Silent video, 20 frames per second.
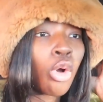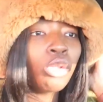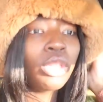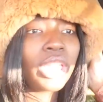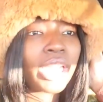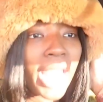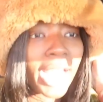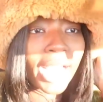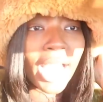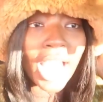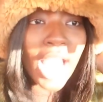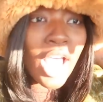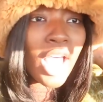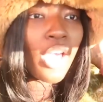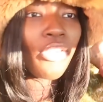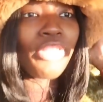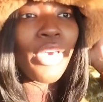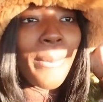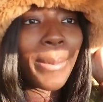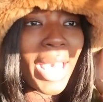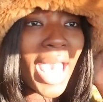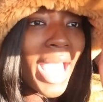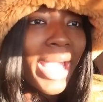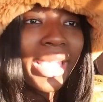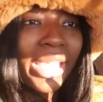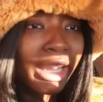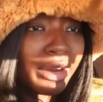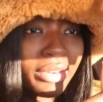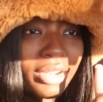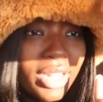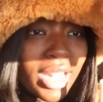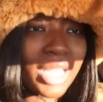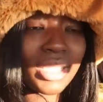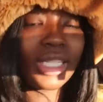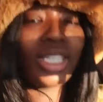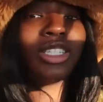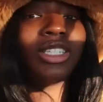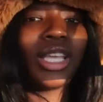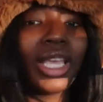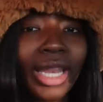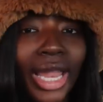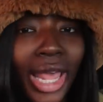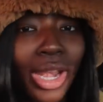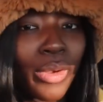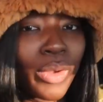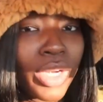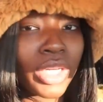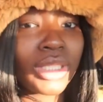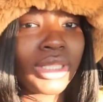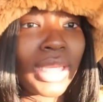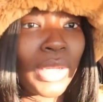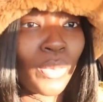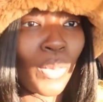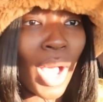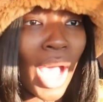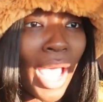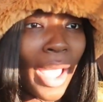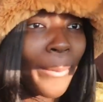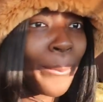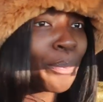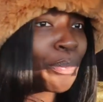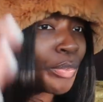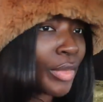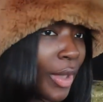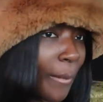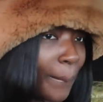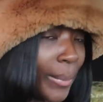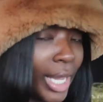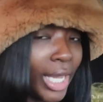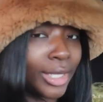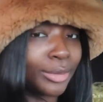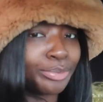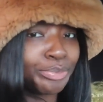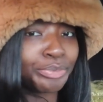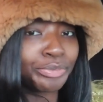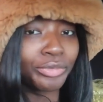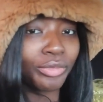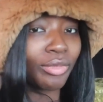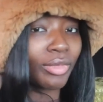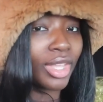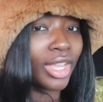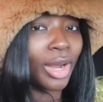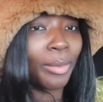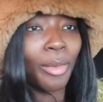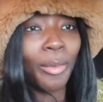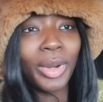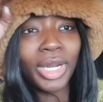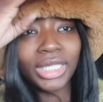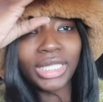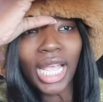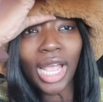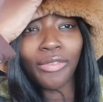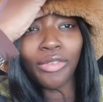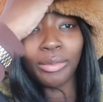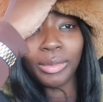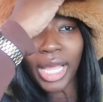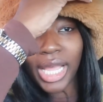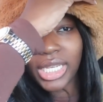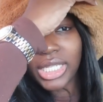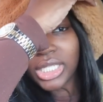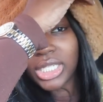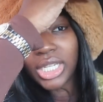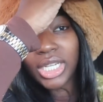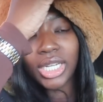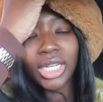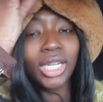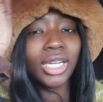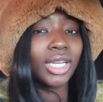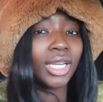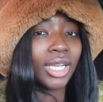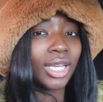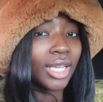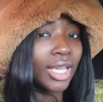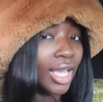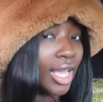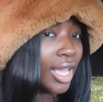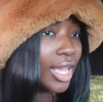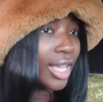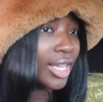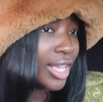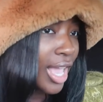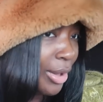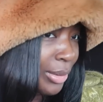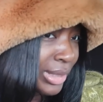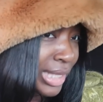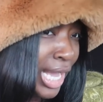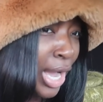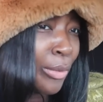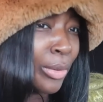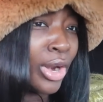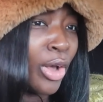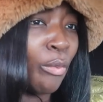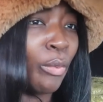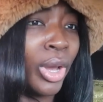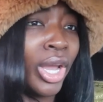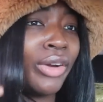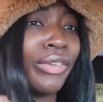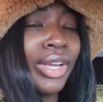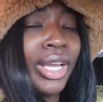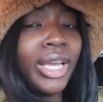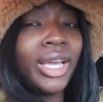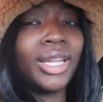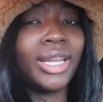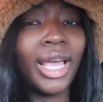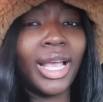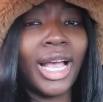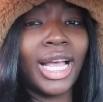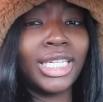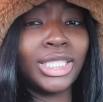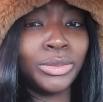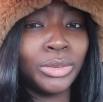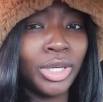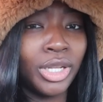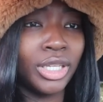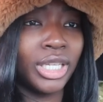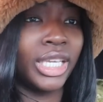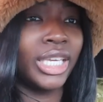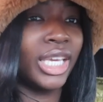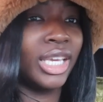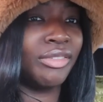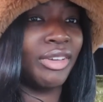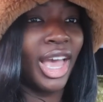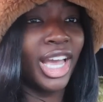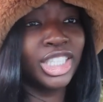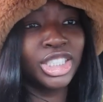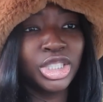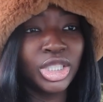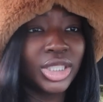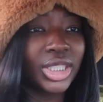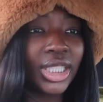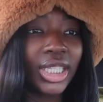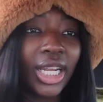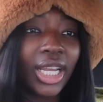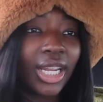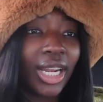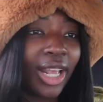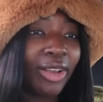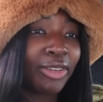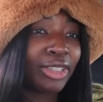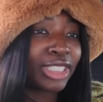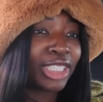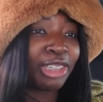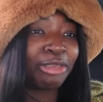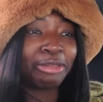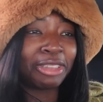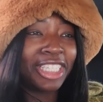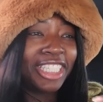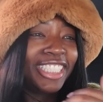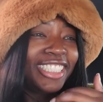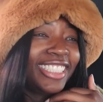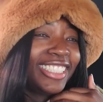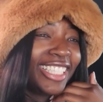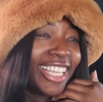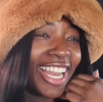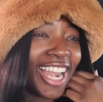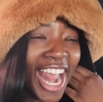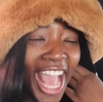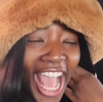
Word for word: only like the back area that's itchy and i don't understand why but yeah i remember this happened last year yeah i was like i want to wear it like i just want to give extra today like for some reason